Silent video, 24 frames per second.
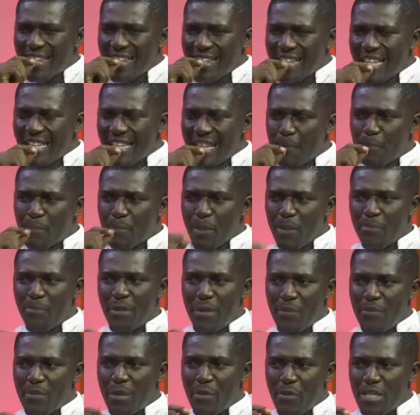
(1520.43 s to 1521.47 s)
I think the
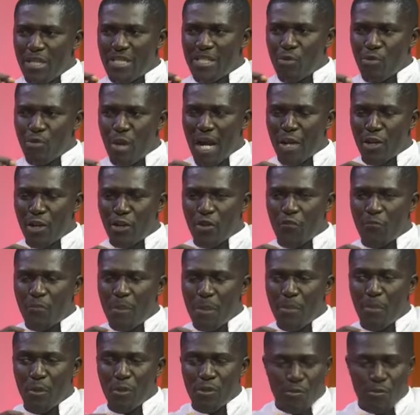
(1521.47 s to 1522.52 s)
problem, the reason why a lot of
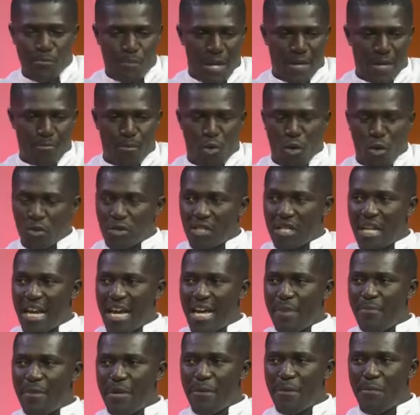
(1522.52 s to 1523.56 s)
people spend more
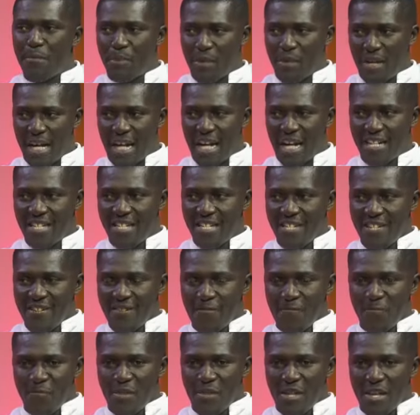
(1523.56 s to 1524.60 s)
time in prayer,
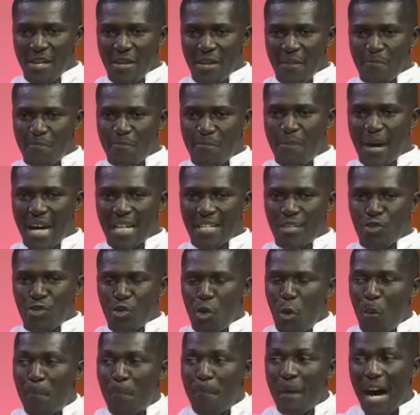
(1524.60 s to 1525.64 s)
but
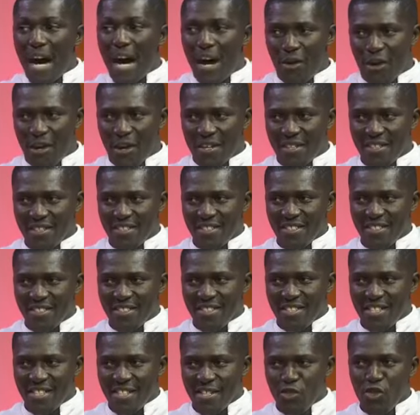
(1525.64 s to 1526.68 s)
no power,
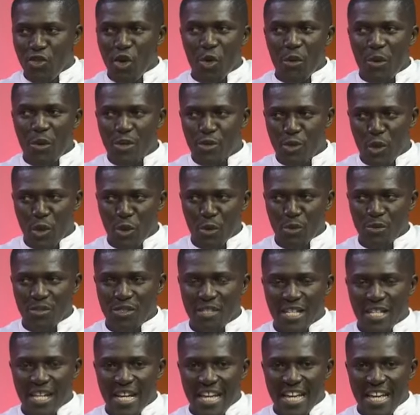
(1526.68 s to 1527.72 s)
no
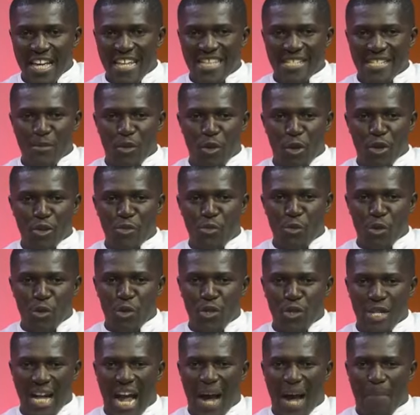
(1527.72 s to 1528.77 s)
results, is because we
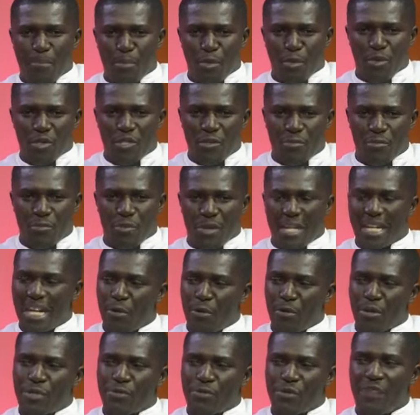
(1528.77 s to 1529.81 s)
don't approach
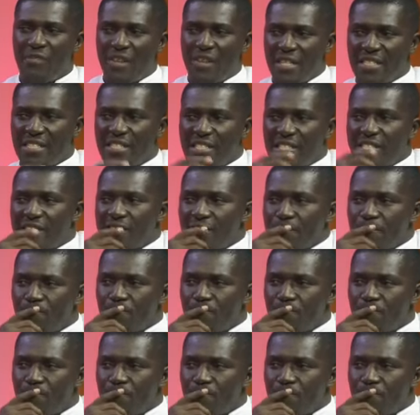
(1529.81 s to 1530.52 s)
prayer with reverence.